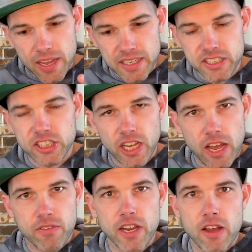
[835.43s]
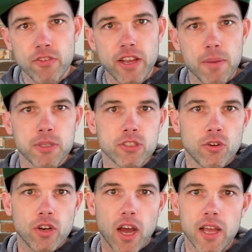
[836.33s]
each and every
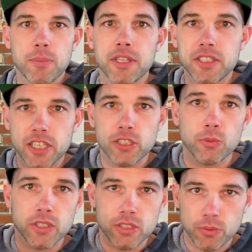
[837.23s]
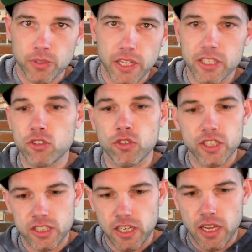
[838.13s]
episode I am continuing to
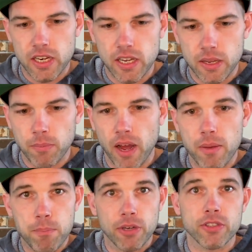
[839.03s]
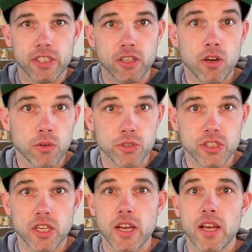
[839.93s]
increase in my ability to
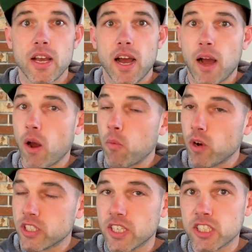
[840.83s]
host. I wasn't